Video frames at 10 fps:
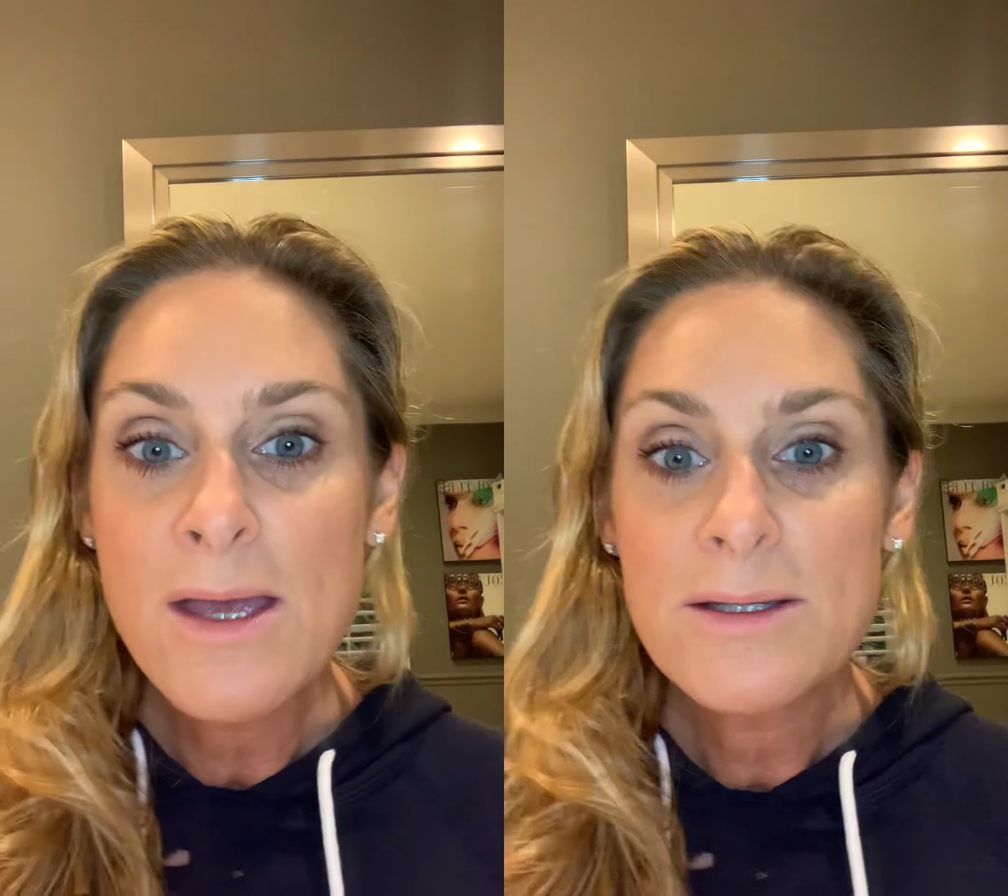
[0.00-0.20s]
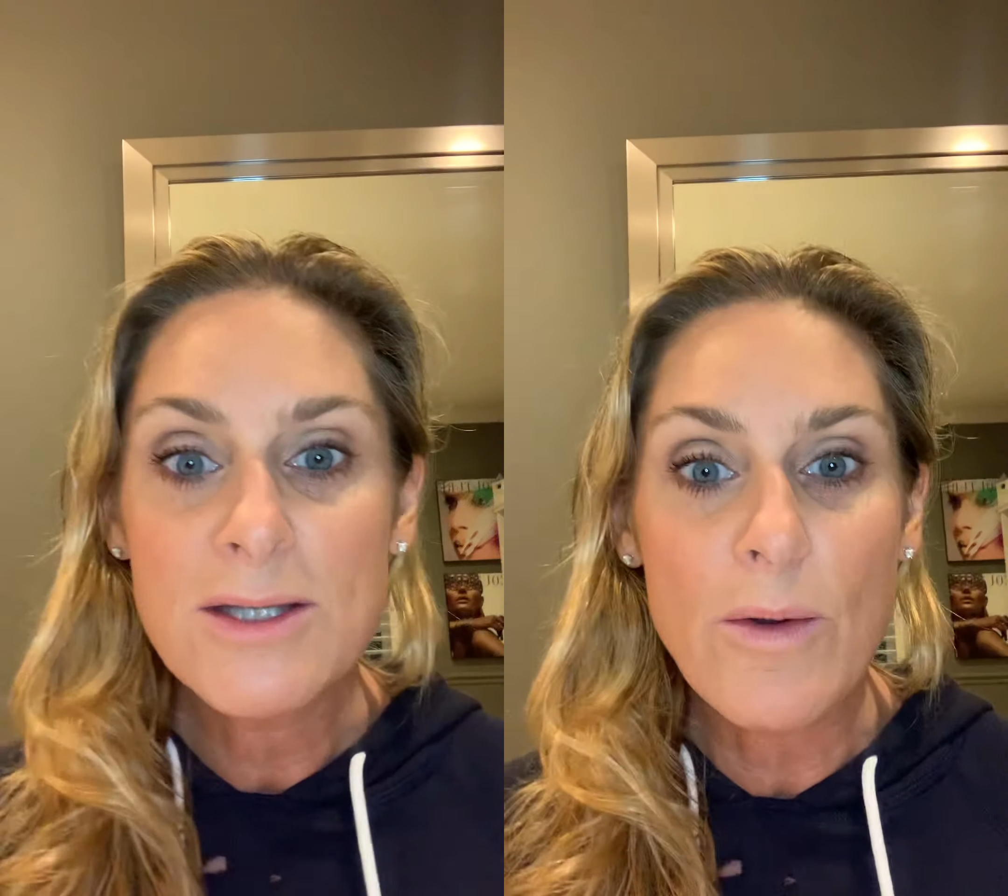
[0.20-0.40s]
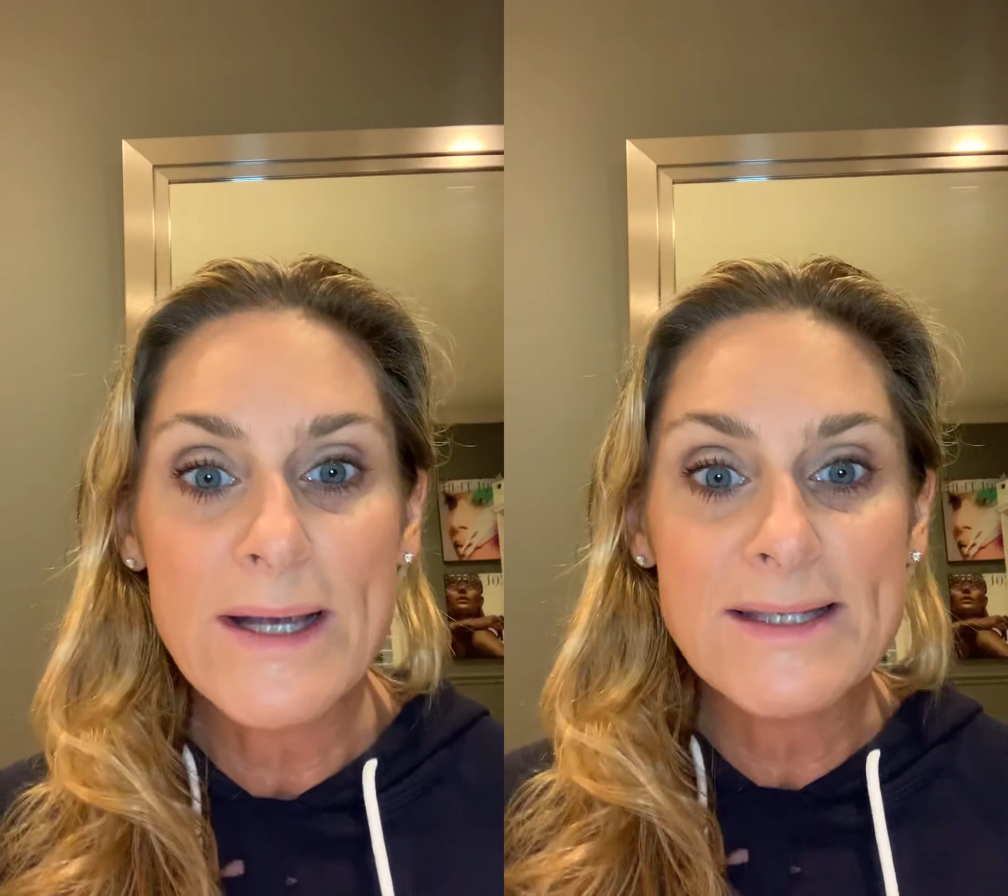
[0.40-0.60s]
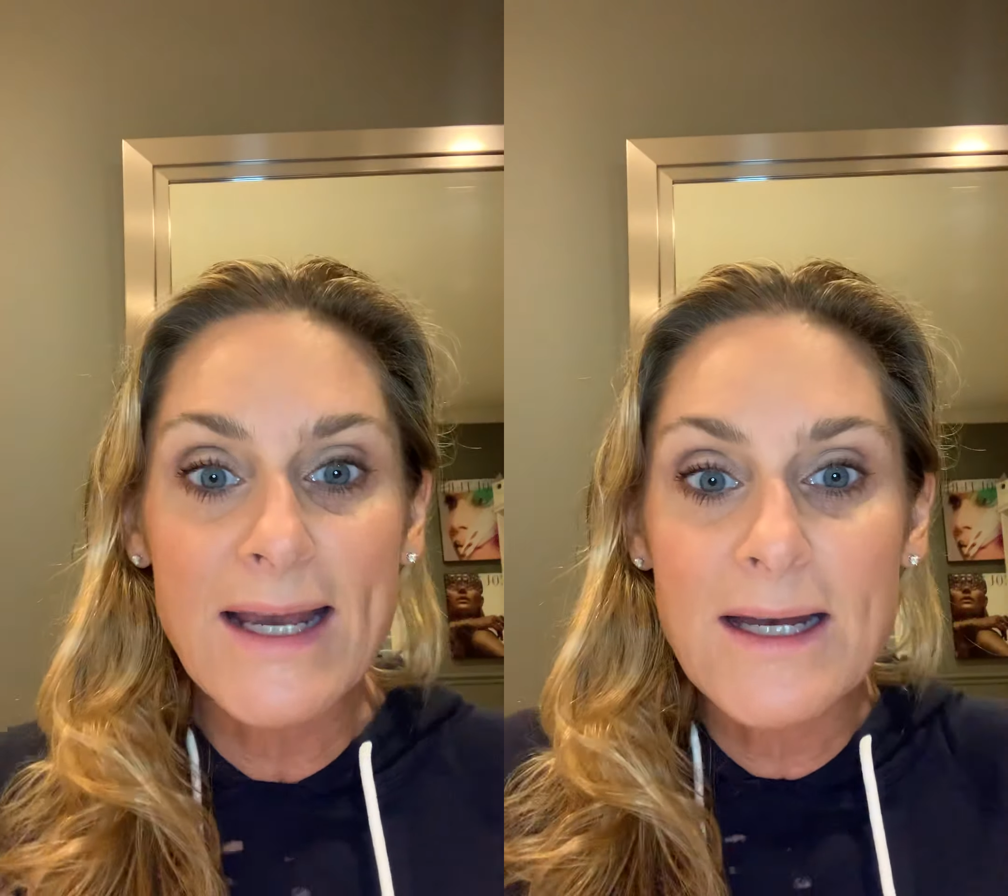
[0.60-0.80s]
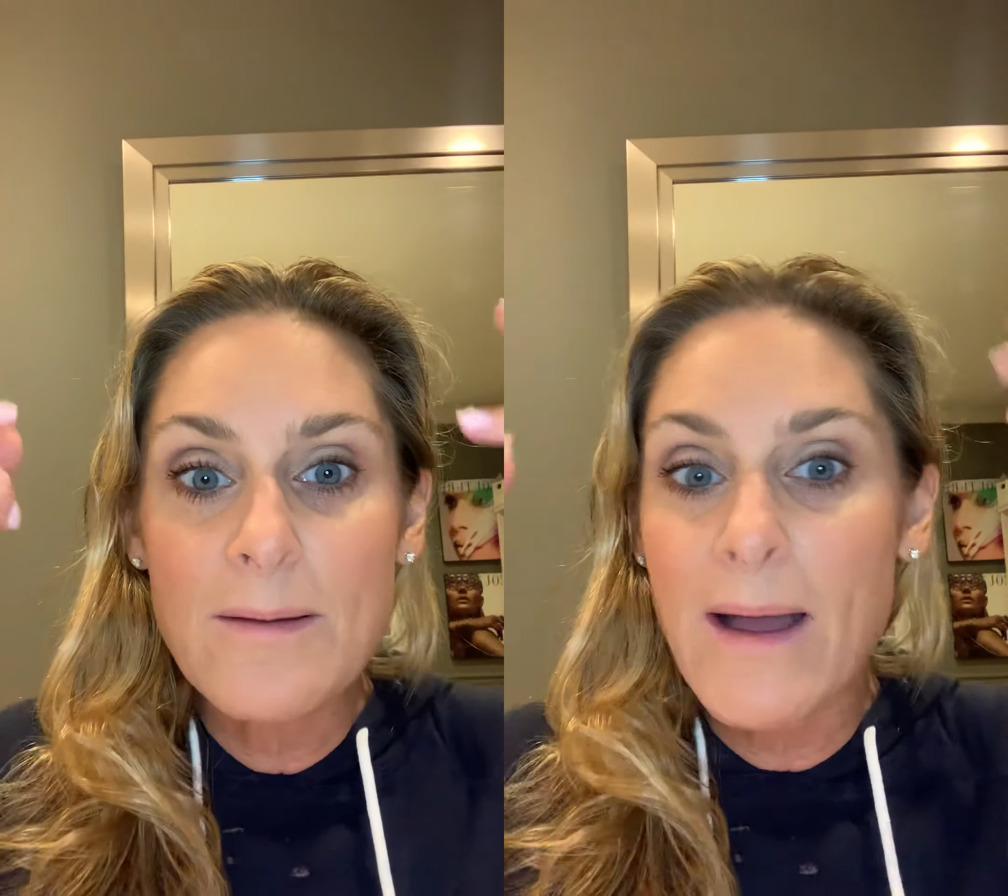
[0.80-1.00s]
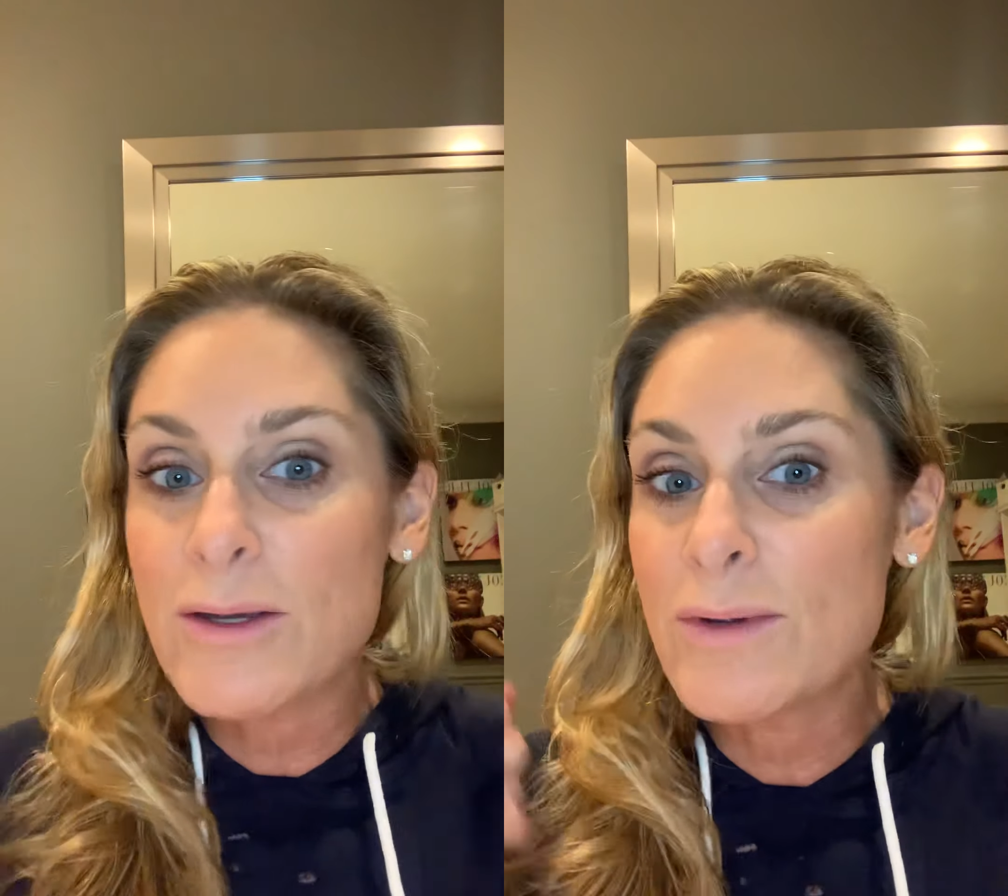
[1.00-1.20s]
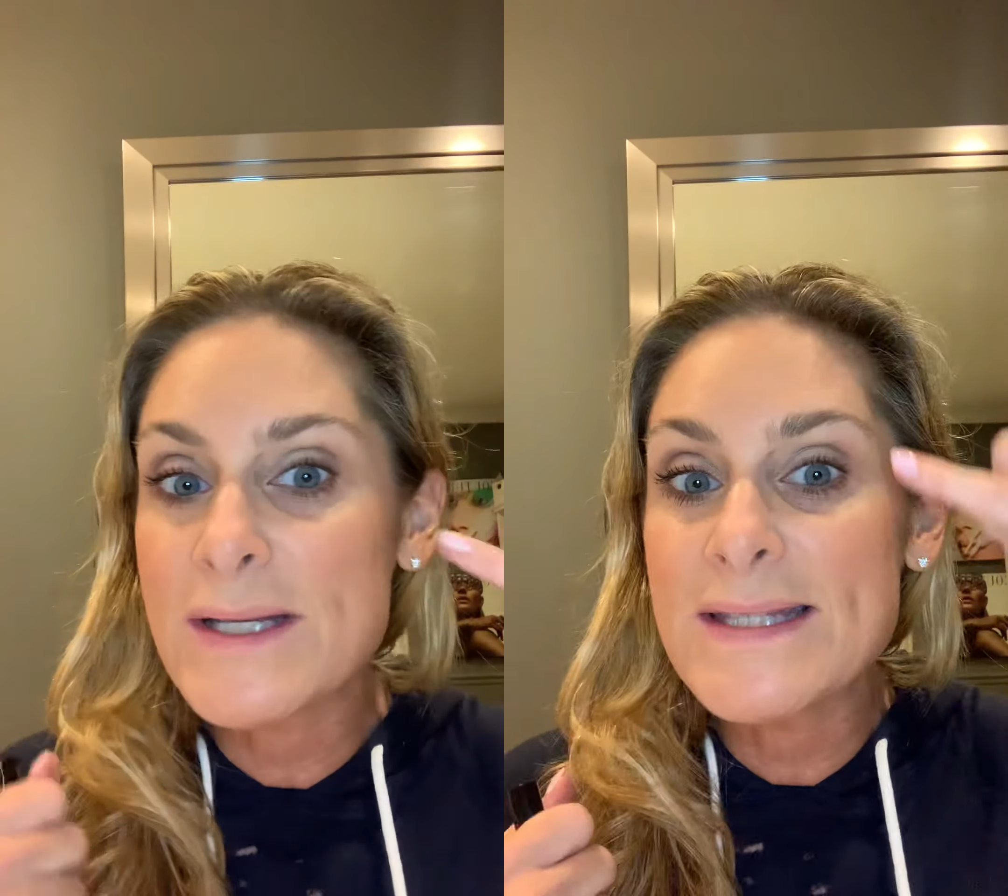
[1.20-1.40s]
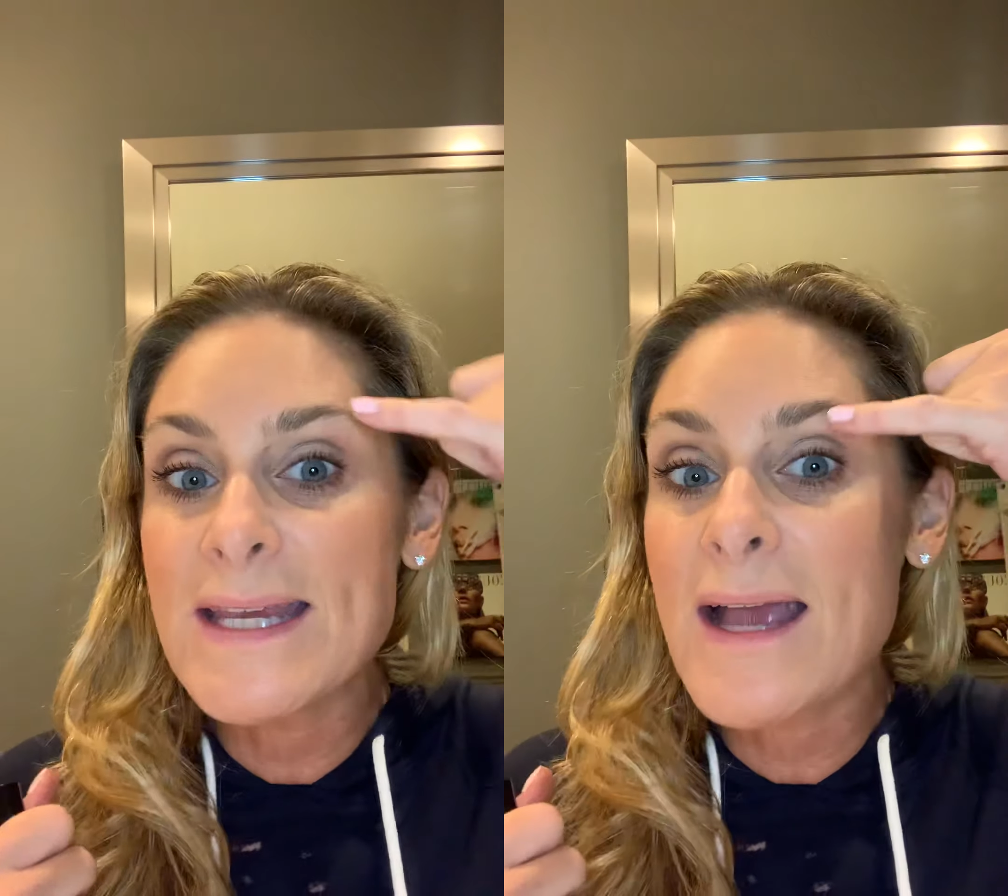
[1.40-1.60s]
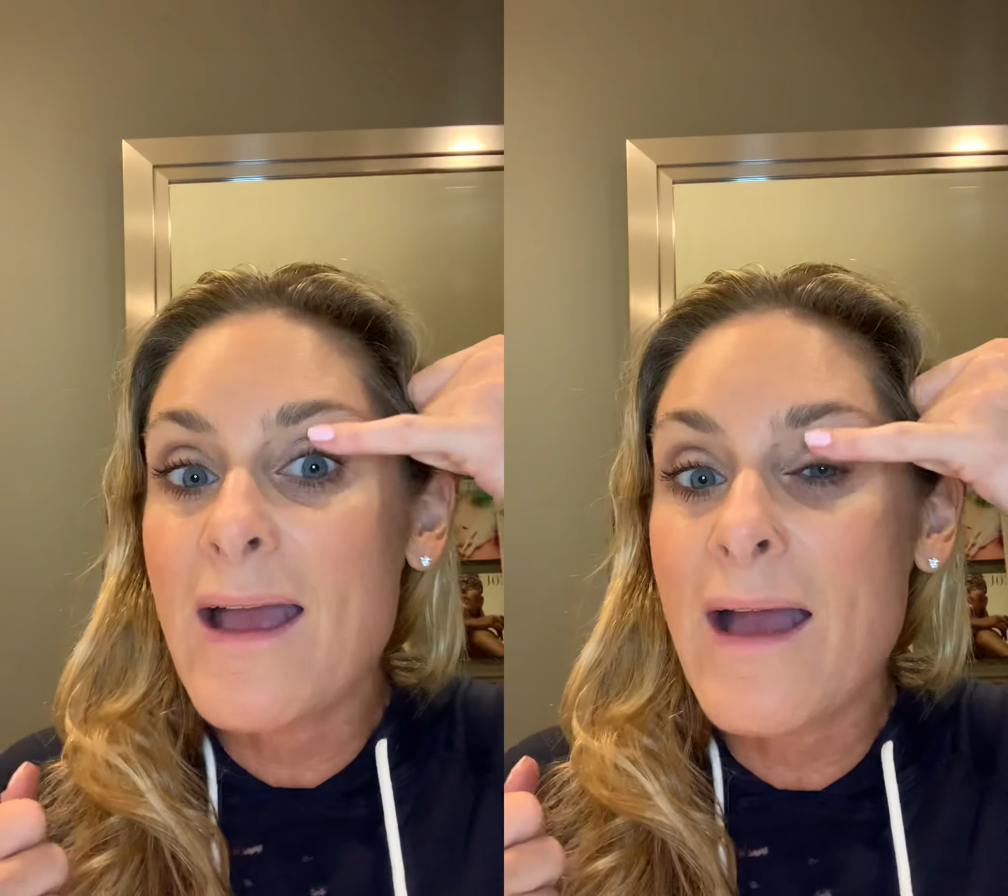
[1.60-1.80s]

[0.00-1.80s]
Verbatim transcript: so excited about. You can see I